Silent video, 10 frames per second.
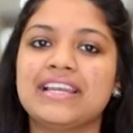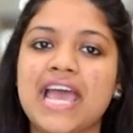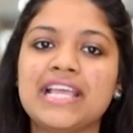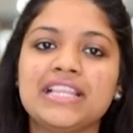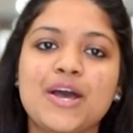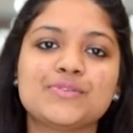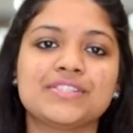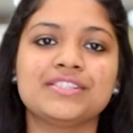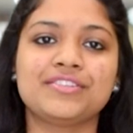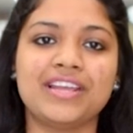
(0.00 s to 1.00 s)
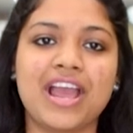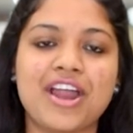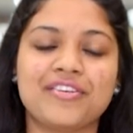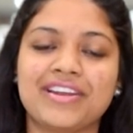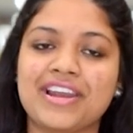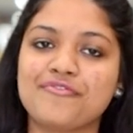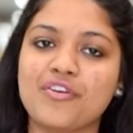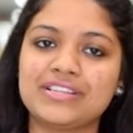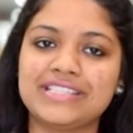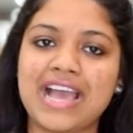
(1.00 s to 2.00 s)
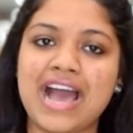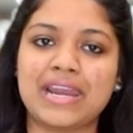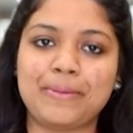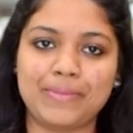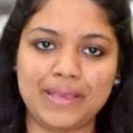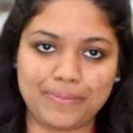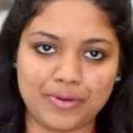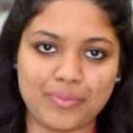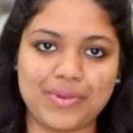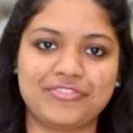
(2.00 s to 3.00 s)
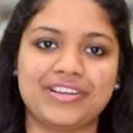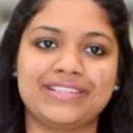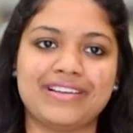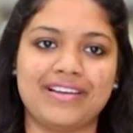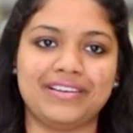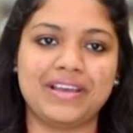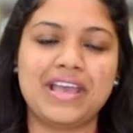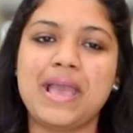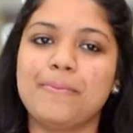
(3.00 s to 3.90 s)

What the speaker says: 9,340 RMB per metric ton.